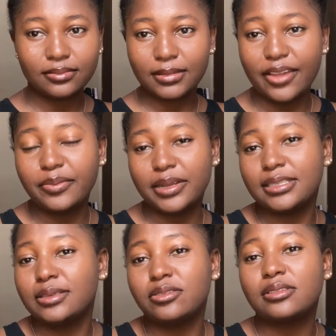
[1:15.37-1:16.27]
everybody
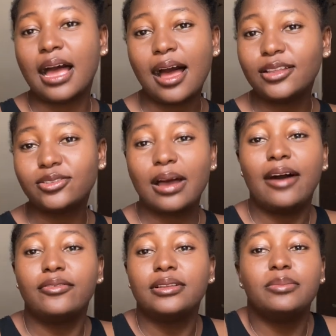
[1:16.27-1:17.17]
seems to
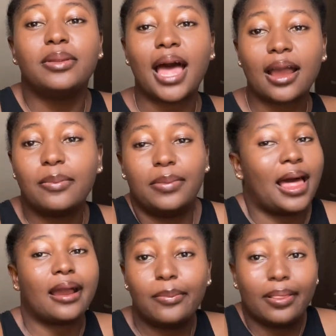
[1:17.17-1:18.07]
have only black,
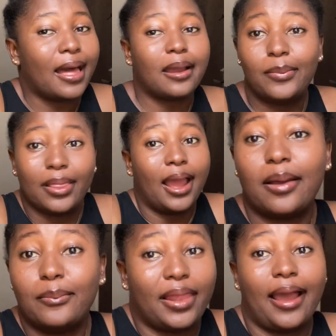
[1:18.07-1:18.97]
black, black, black, black.